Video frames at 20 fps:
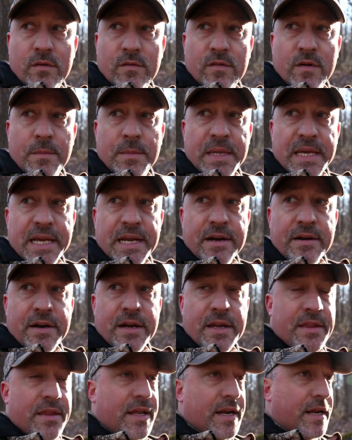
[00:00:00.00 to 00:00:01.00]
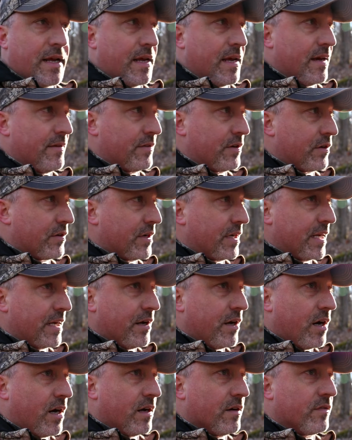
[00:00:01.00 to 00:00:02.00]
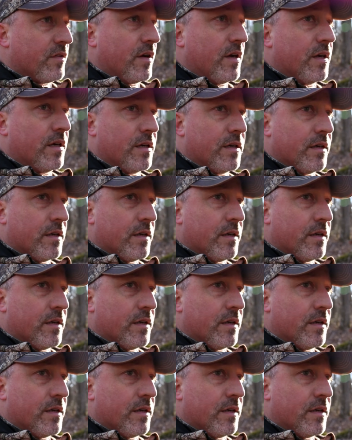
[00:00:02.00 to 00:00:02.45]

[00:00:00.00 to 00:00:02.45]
from the area that I have gridded off,